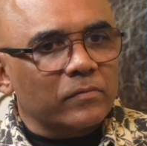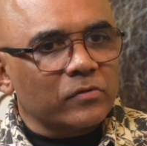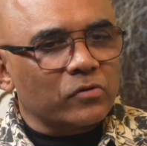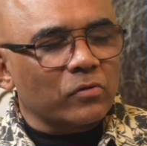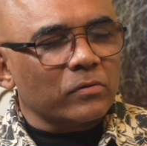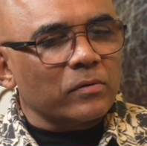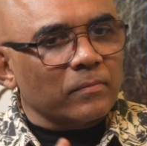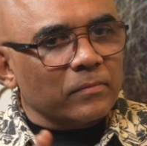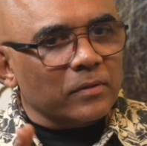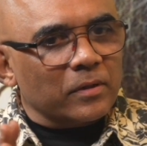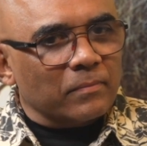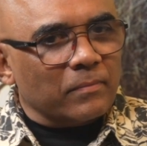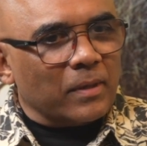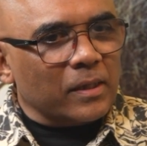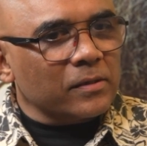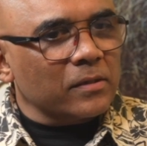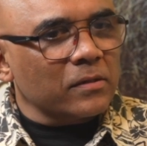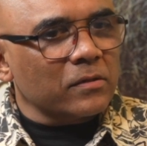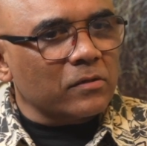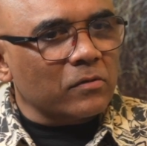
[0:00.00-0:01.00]
So the
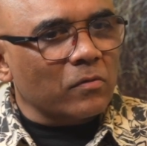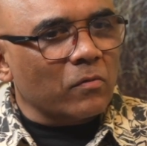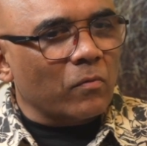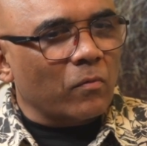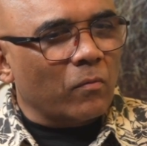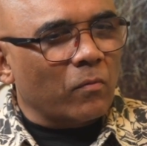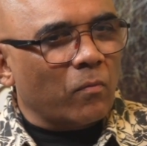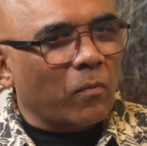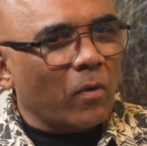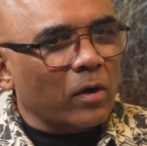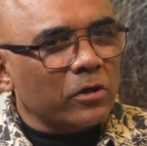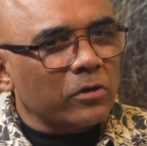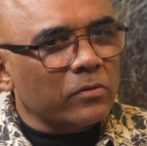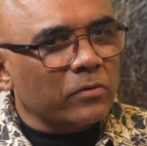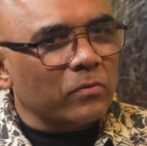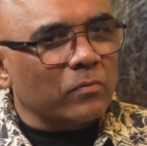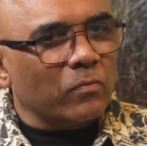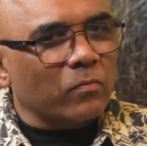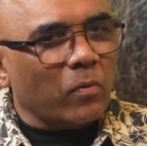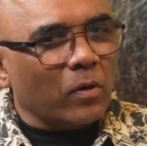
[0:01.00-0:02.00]
masses, what
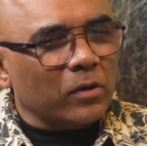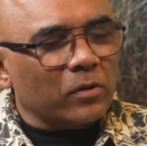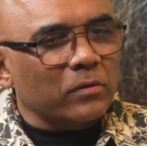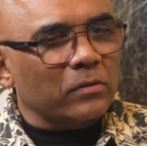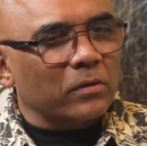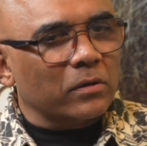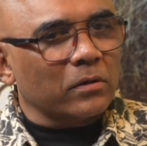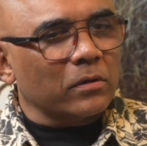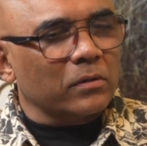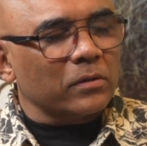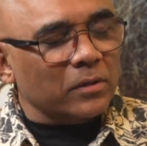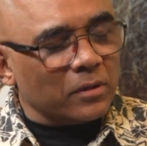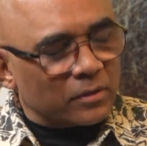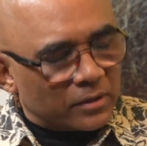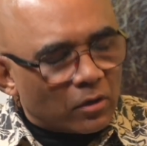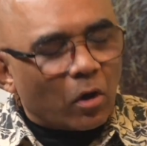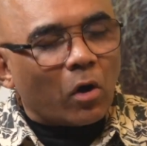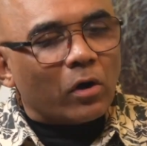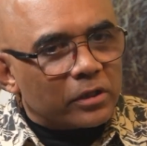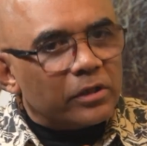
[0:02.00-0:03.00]
the
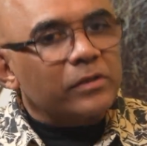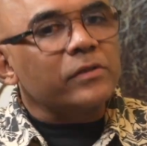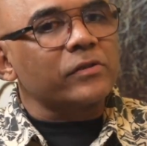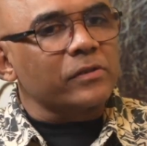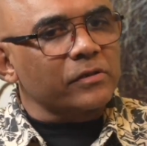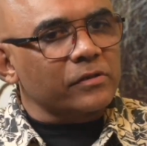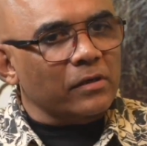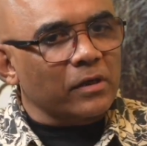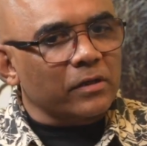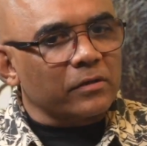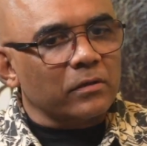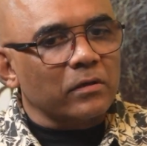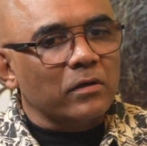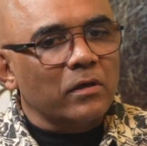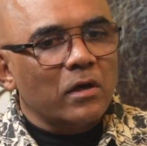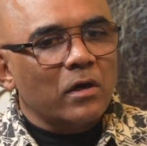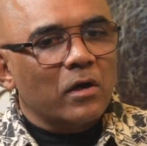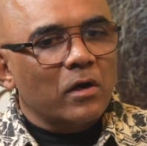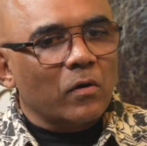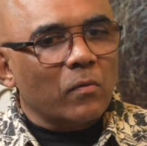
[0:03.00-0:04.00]
audiences
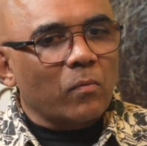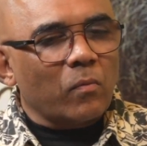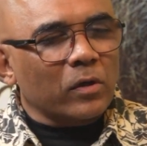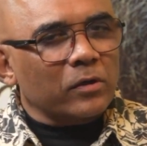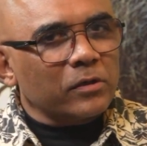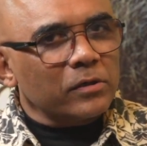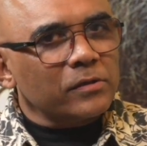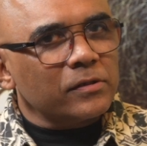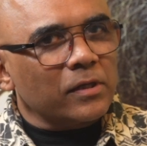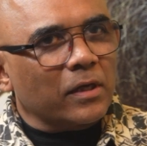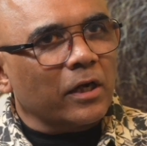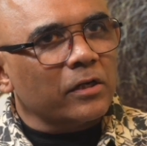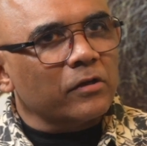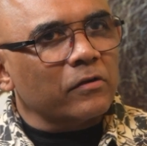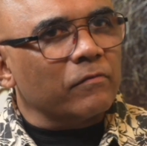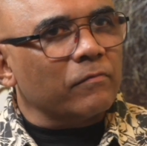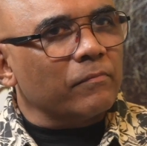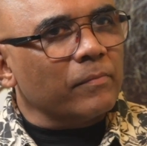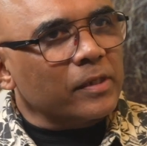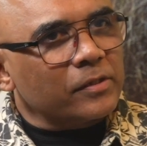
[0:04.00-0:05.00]
rather, what is the kind
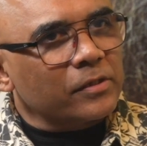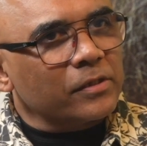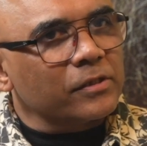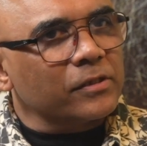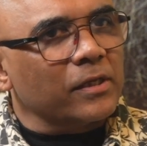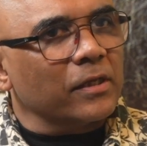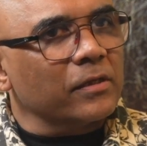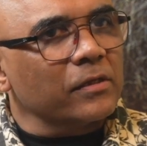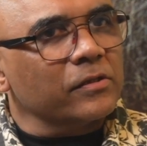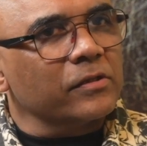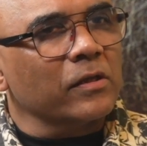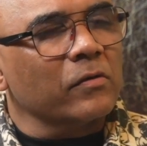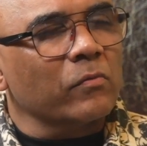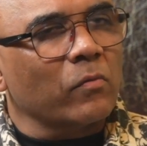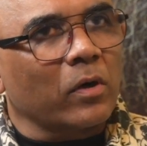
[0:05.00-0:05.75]
of message that they're saying?